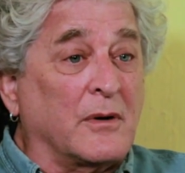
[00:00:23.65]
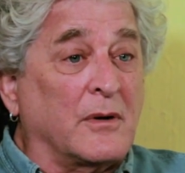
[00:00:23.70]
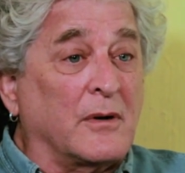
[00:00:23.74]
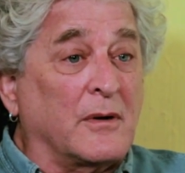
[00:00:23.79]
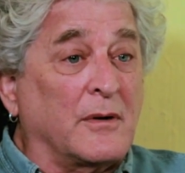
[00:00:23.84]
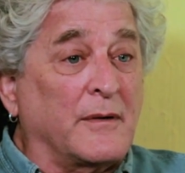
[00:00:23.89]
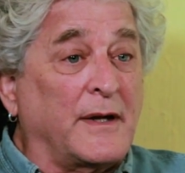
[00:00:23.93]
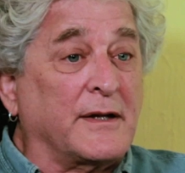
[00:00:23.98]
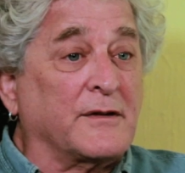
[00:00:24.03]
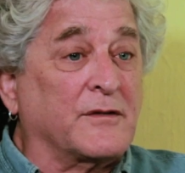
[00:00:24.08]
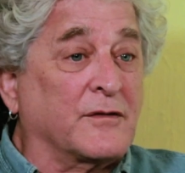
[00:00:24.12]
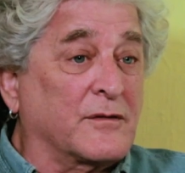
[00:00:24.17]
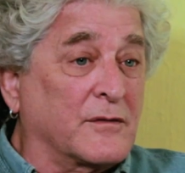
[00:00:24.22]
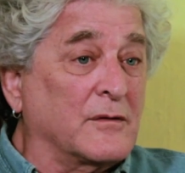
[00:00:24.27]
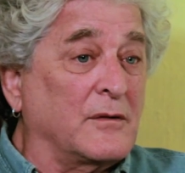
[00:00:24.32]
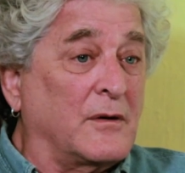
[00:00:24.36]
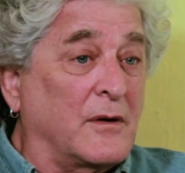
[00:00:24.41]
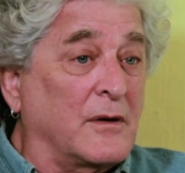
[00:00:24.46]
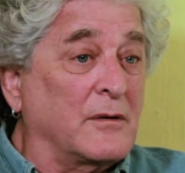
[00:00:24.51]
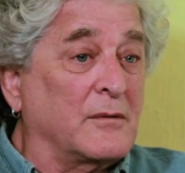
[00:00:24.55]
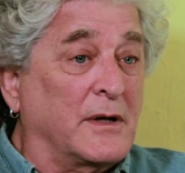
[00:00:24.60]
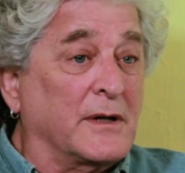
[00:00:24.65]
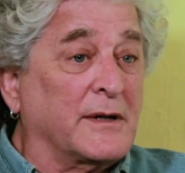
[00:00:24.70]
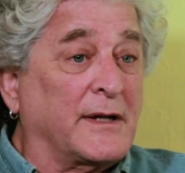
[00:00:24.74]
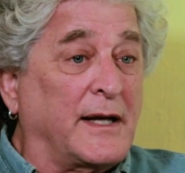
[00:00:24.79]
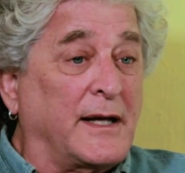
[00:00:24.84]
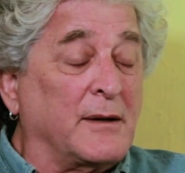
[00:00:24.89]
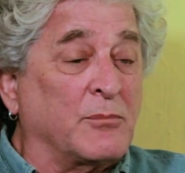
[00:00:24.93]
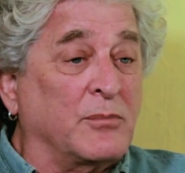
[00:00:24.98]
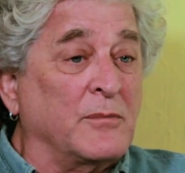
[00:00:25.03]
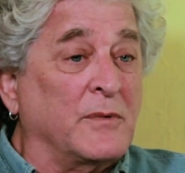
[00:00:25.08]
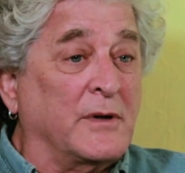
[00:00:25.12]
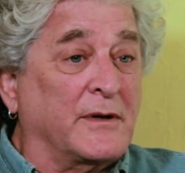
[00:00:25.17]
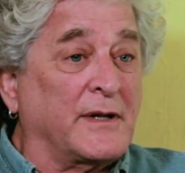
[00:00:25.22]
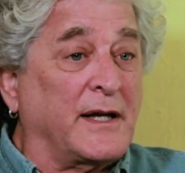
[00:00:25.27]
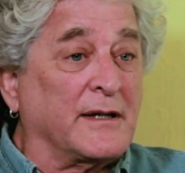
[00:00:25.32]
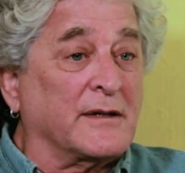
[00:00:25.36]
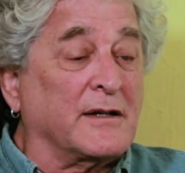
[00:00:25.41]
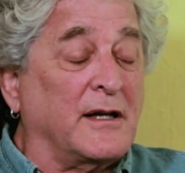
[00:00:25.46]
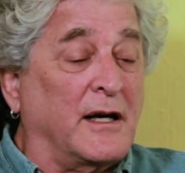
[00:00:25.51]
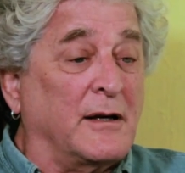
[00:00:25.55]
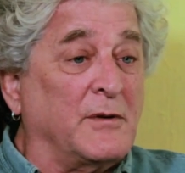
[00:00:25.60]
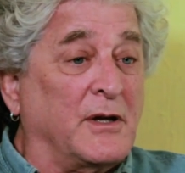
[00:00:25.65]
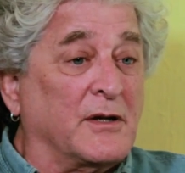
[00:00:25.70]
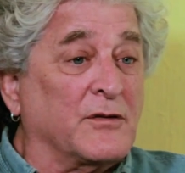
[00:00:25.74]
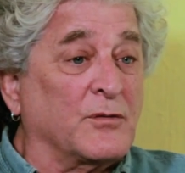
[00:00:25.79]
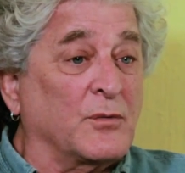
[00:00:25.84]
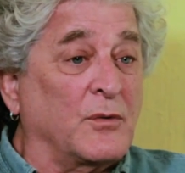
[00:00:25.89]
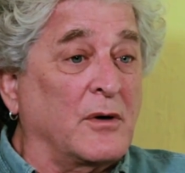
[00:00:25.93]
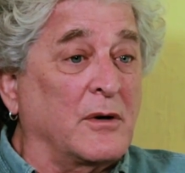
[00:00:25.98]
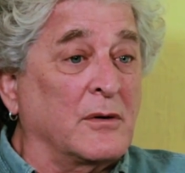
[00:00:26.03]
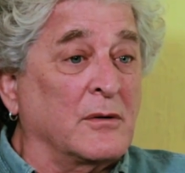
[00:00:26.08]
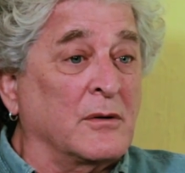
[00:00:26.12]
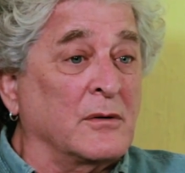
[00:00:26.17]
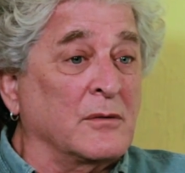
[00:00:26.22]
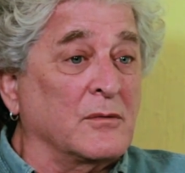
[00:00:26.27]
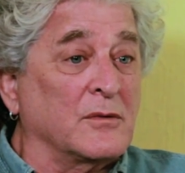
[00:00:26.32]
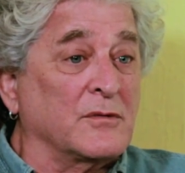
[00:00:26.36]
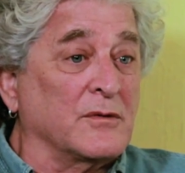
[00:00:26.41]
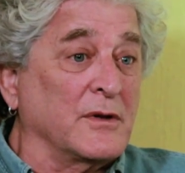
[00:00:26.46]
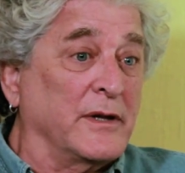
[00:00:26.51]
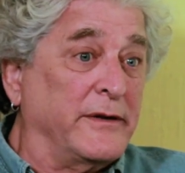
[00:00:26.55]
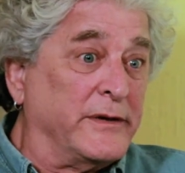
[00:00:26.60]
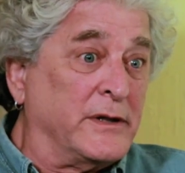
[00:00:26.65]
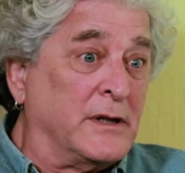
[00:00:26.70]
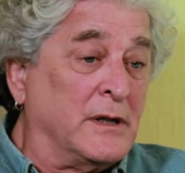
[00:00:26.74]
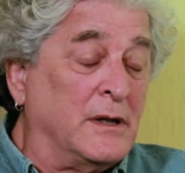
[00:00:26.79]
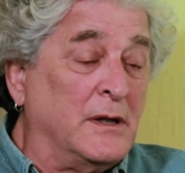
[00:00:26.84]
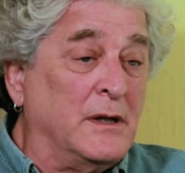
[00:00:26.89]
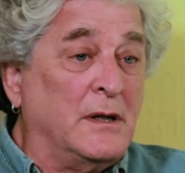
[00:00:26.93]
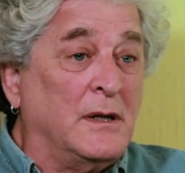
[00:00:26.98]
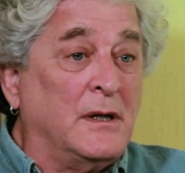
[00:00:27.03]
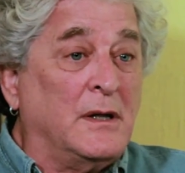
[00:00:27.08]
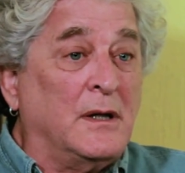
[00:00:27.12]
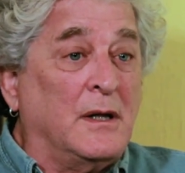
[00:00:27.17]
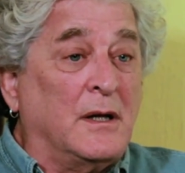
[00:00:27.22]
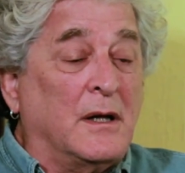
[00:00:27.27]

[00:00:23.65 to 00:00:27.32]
uh, that's you know at that at that time that's where I was living.